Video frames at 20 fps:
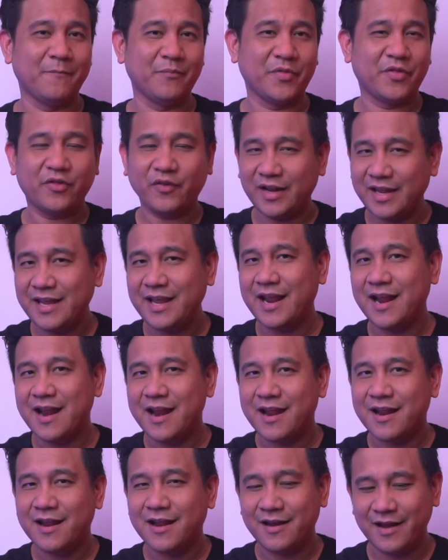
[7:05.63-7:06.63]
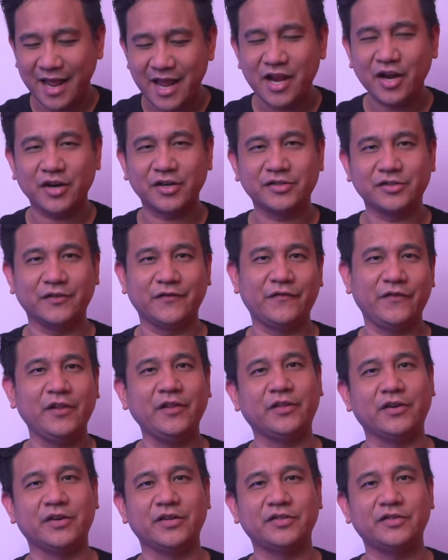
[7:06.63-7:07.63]
3 layers of
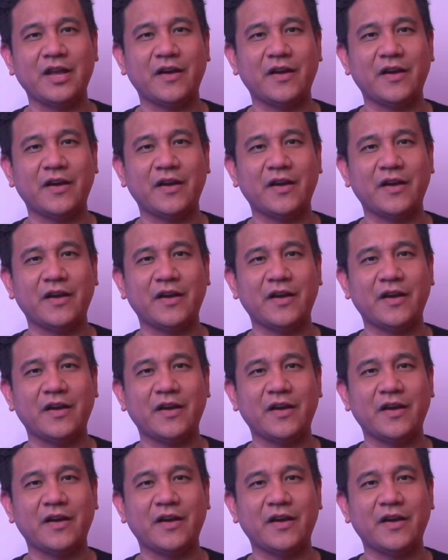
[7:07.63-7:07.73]
filters.